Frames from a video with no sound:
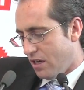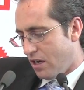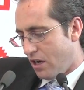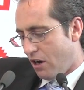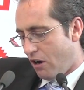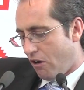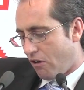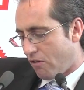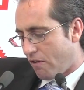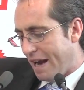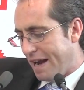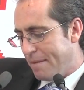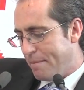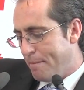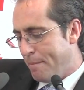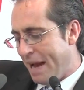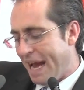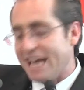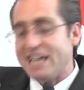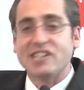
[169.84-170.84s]
All right,
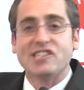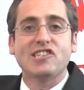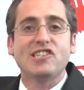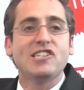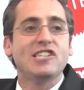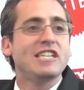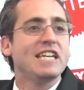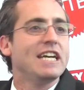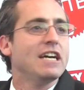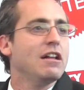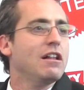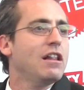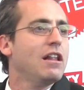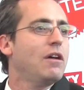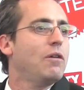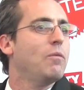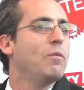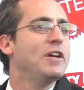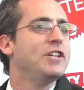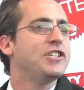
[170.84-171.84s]
Man of Steel,
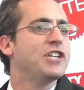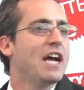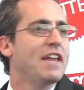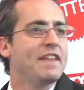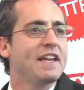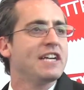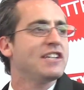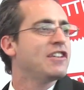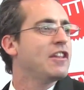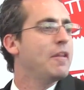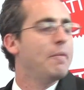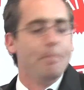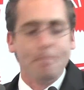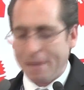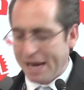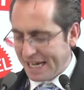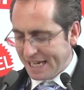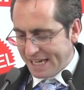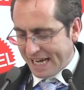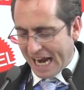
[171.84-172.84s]
which I think is in the
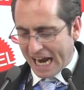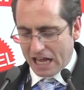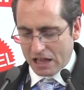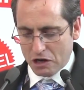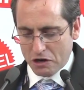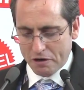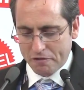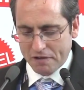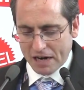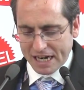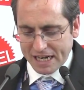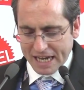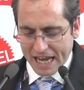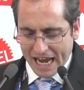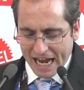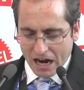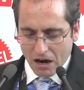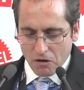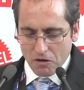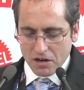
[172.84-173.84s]
main gallery right
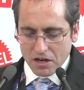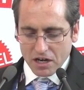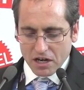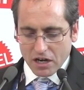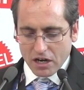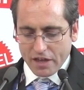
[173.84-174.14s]
now.